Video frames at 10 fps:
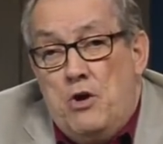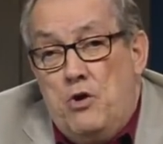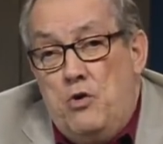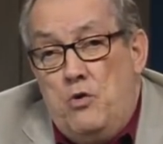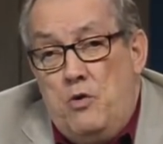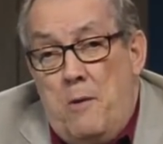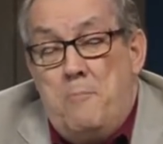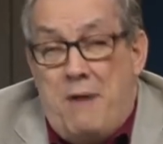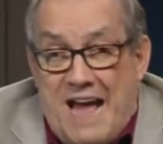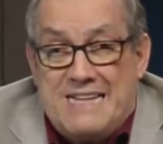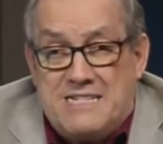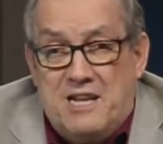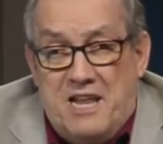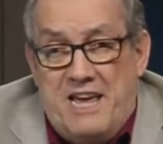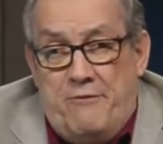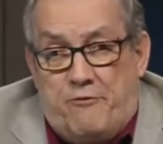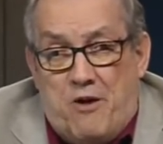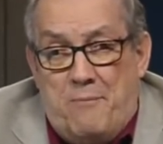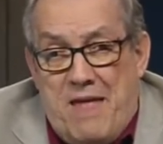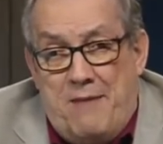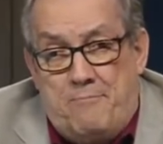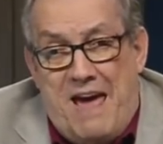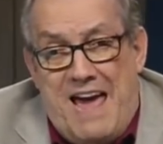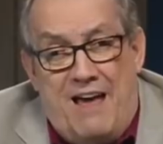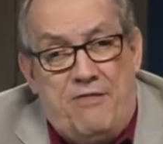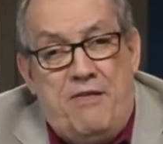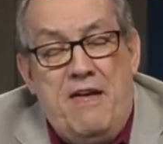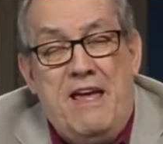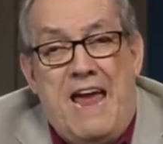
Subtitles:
who backslid from that path